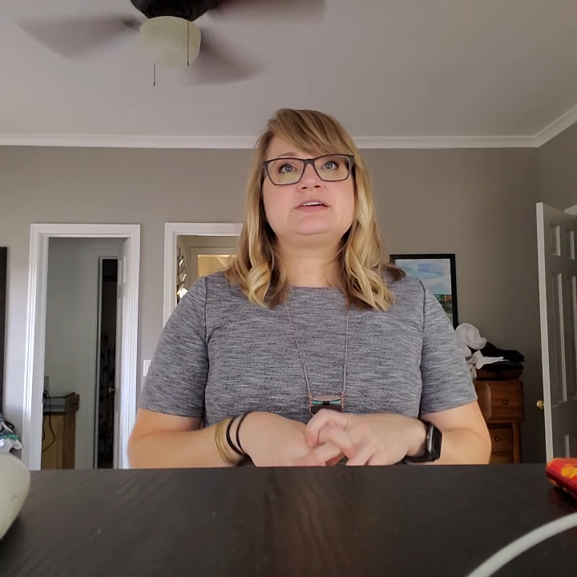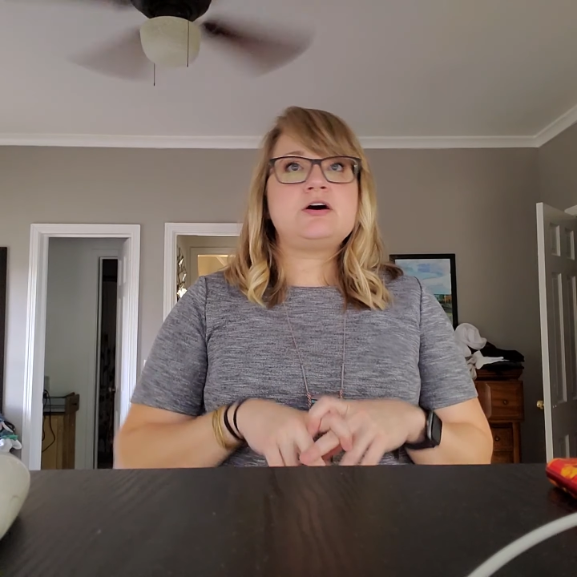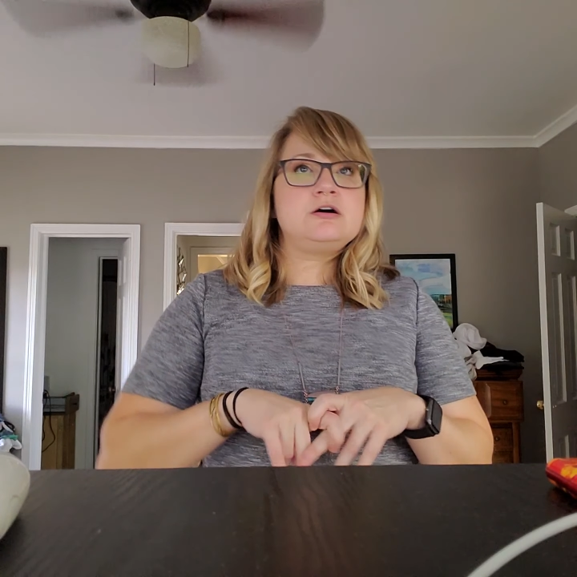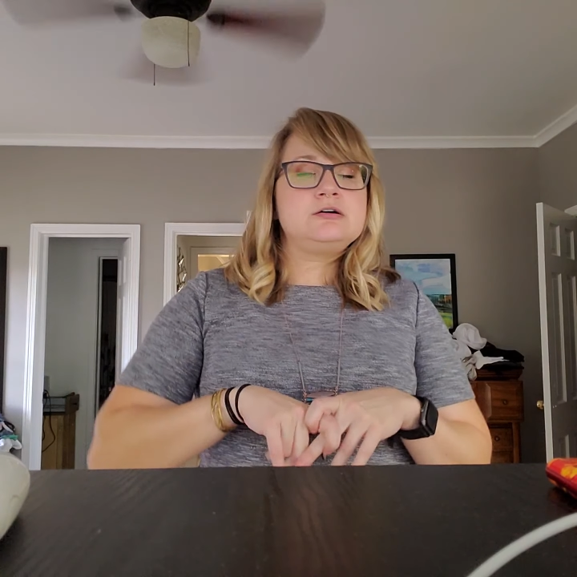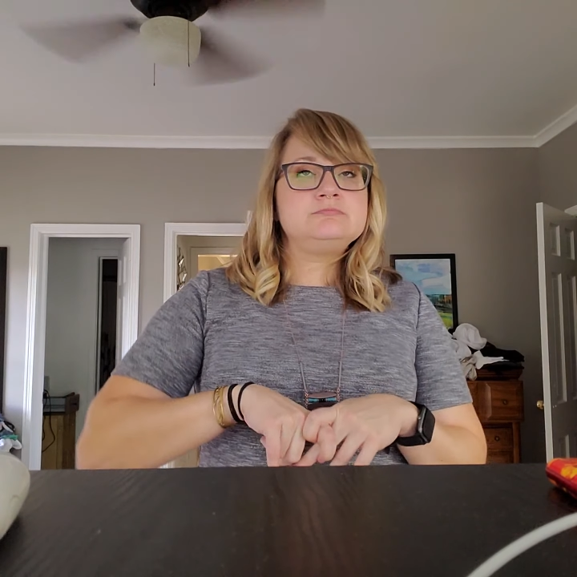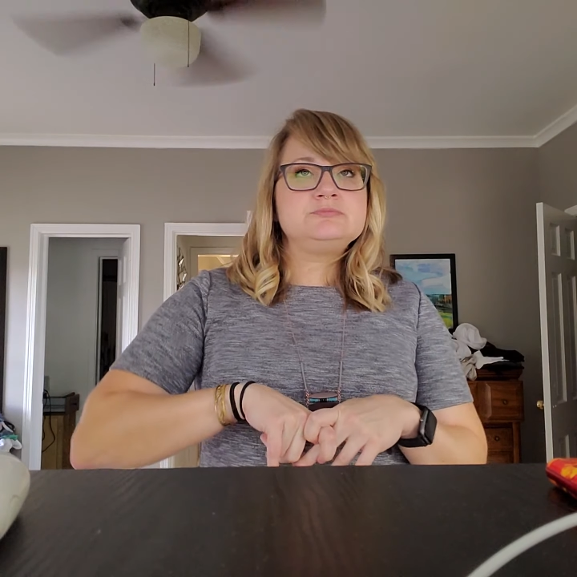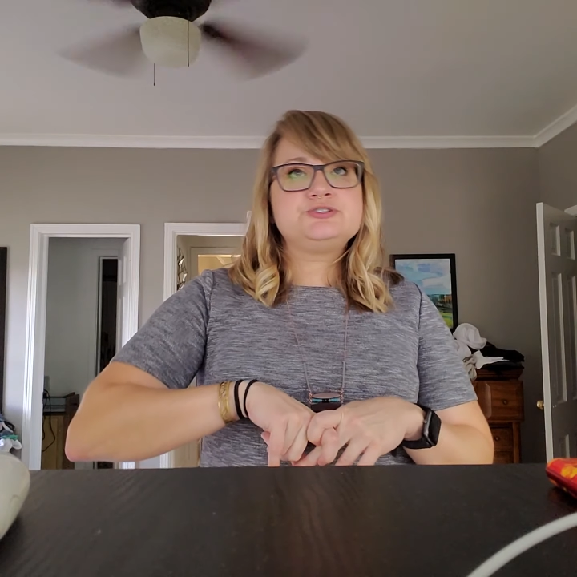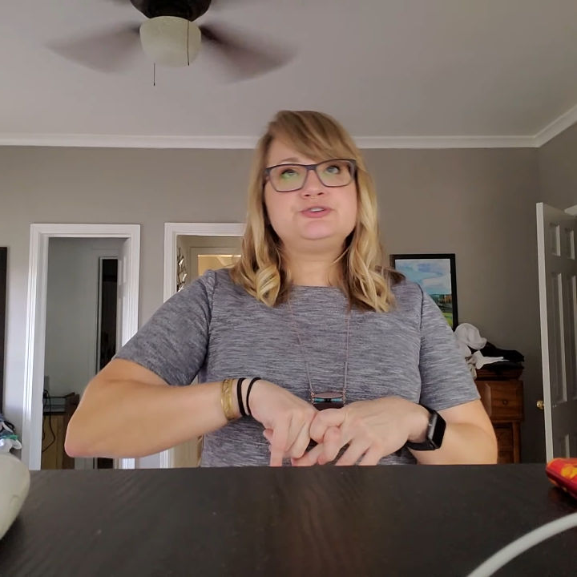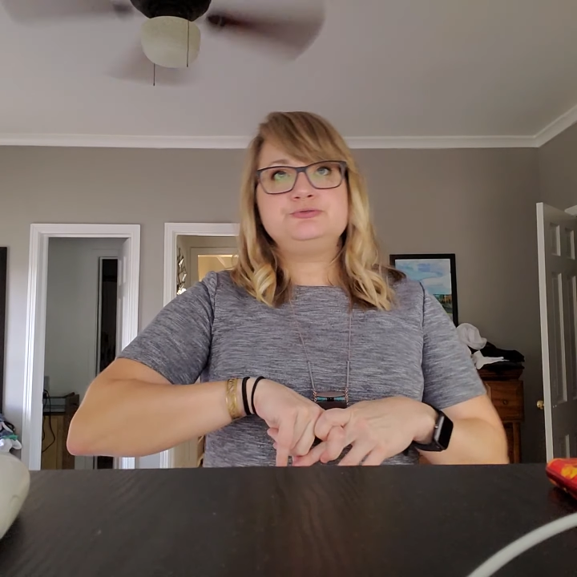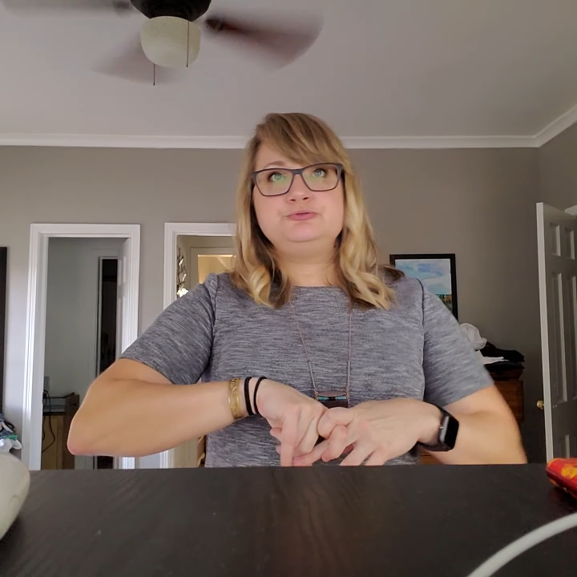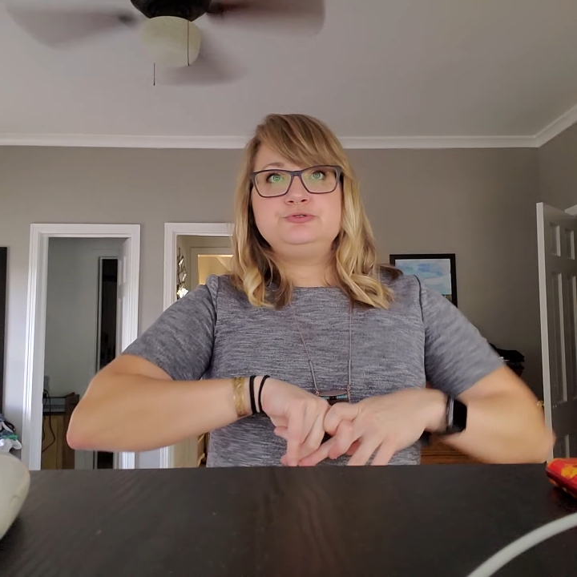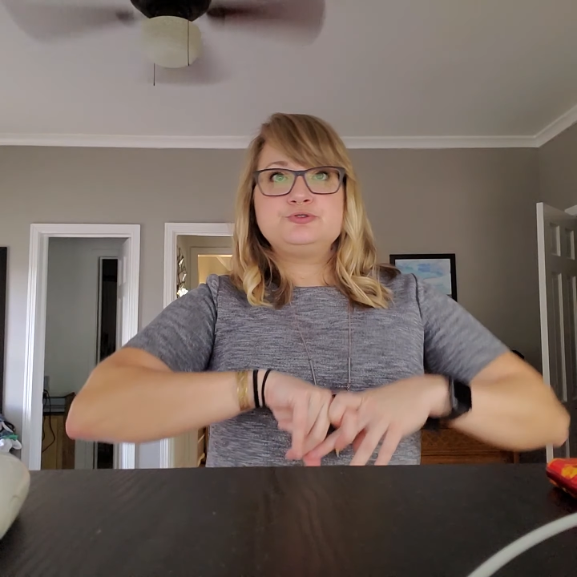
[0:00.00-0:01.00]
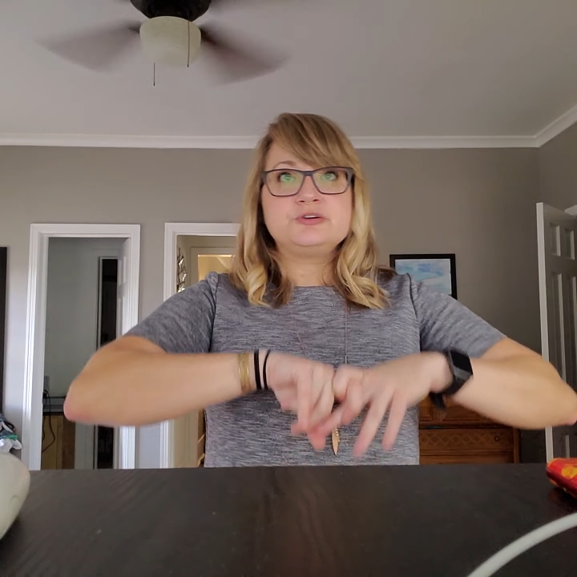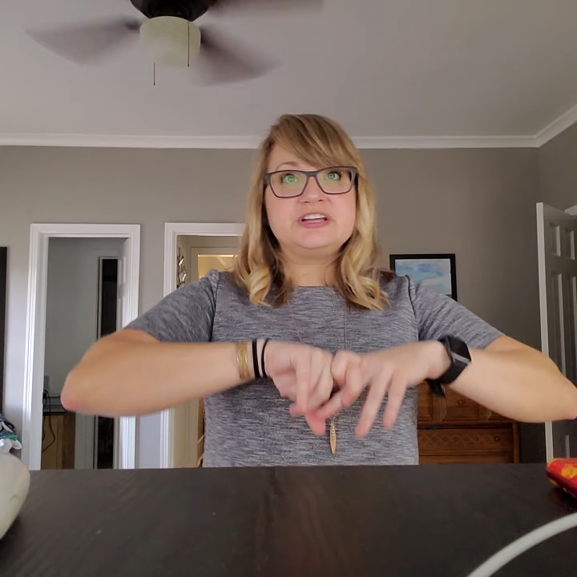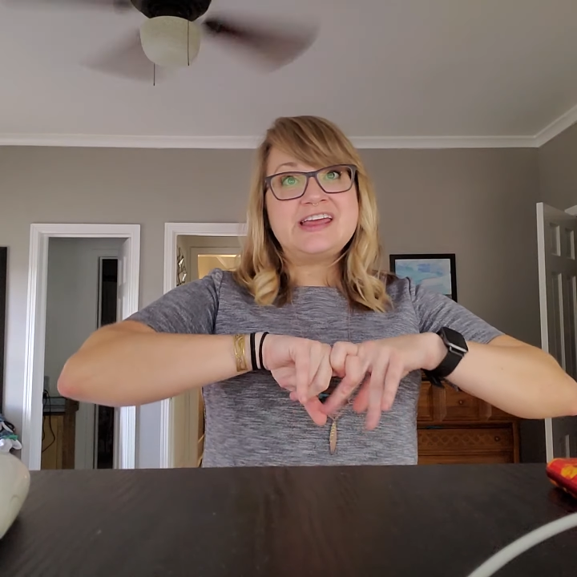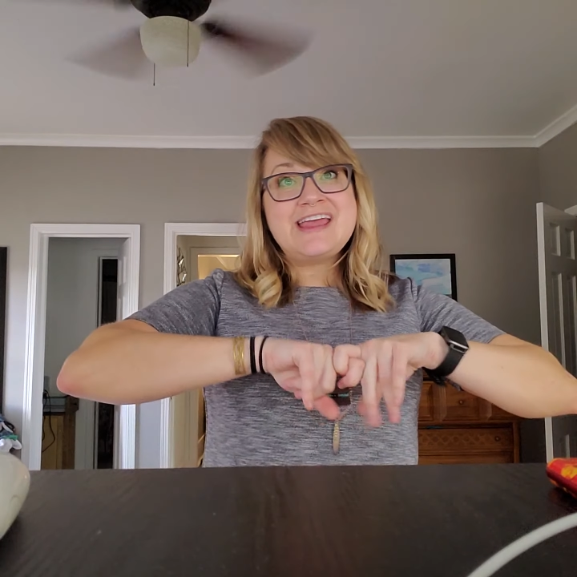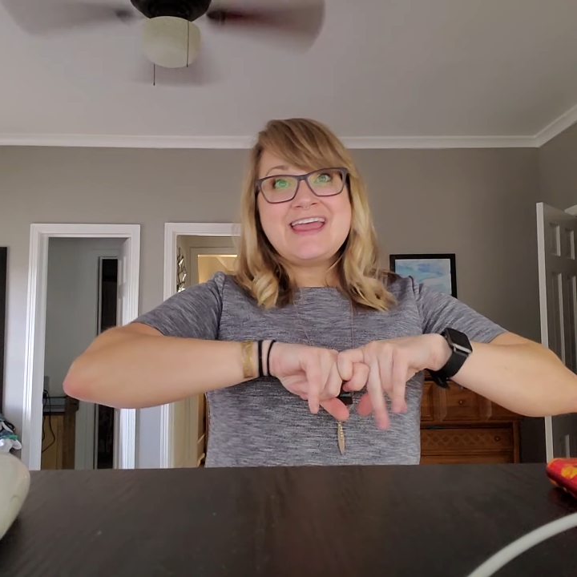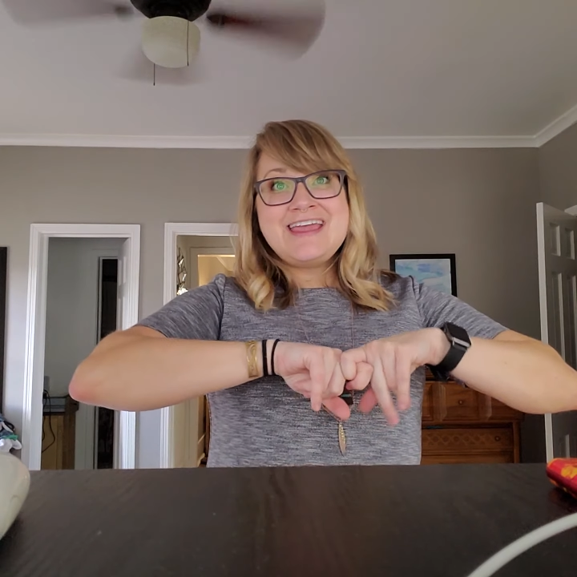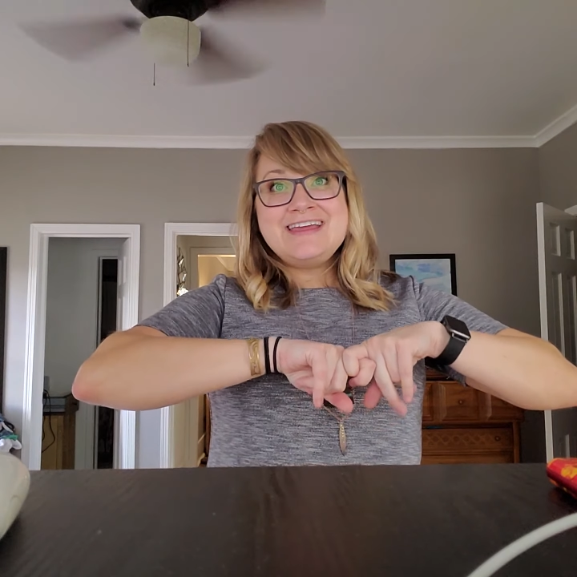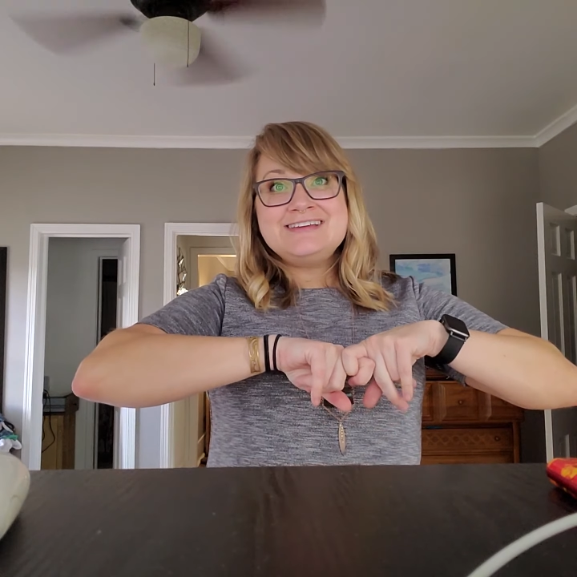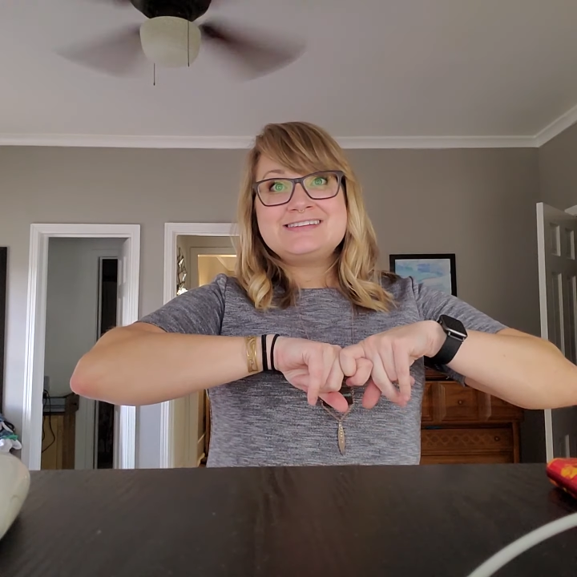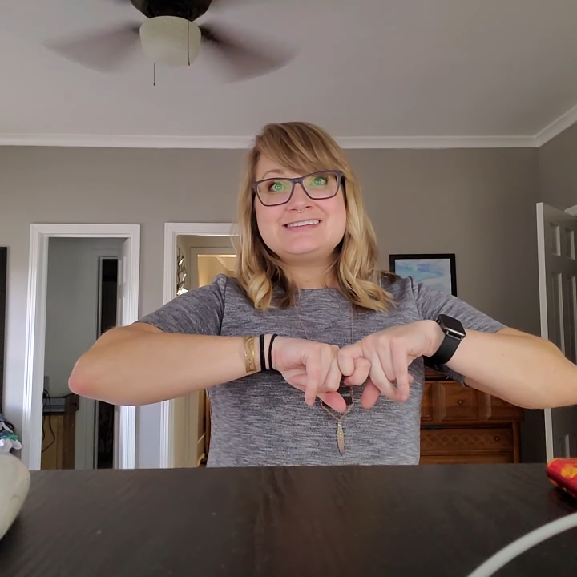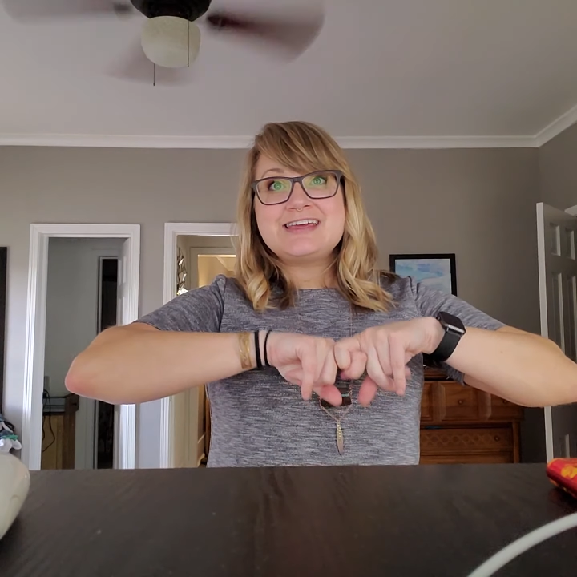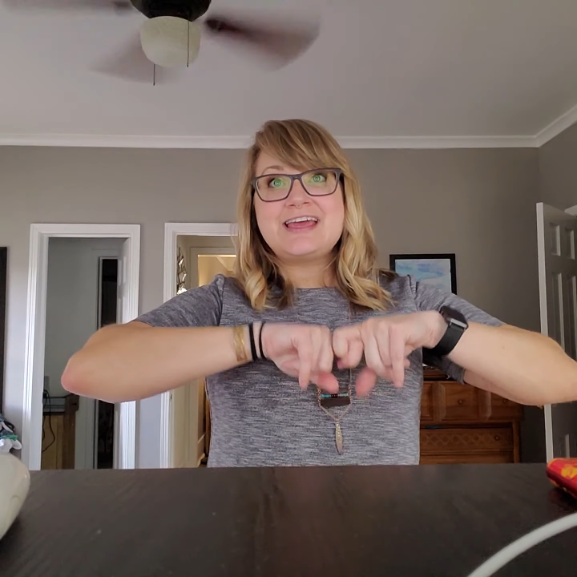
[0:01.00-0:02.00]
COM
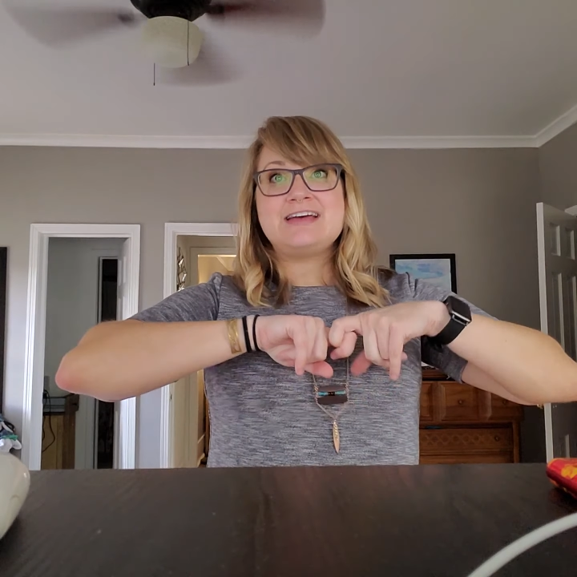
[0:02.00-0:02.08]
228